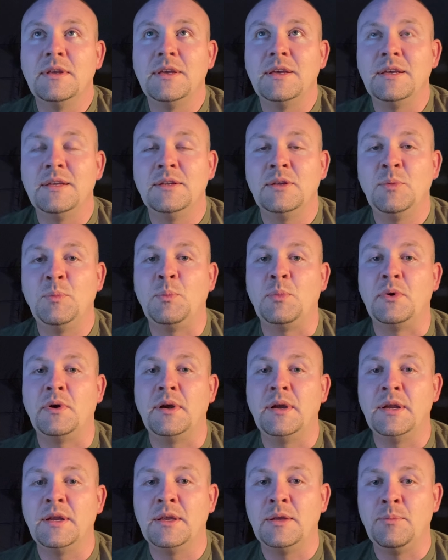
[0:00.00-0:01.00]
and then
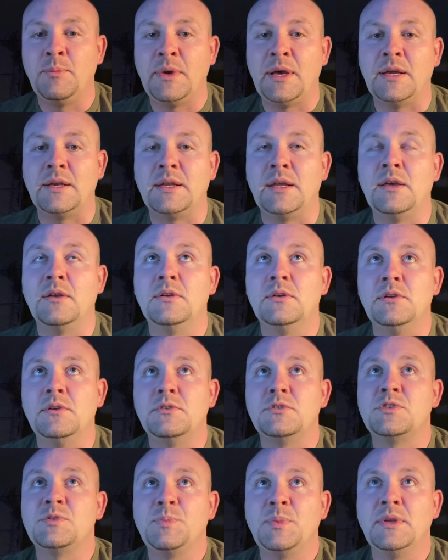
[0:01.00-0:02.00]
bring it back down to
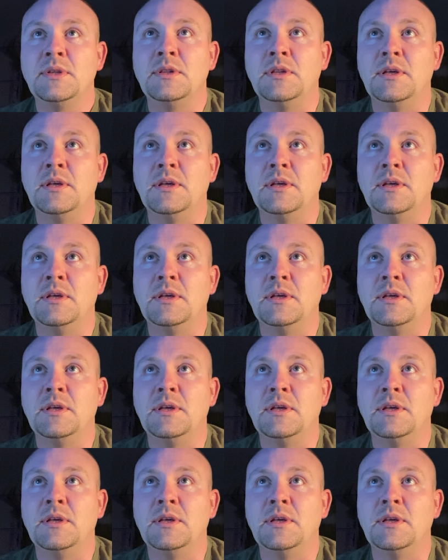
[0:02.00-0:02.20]
your speed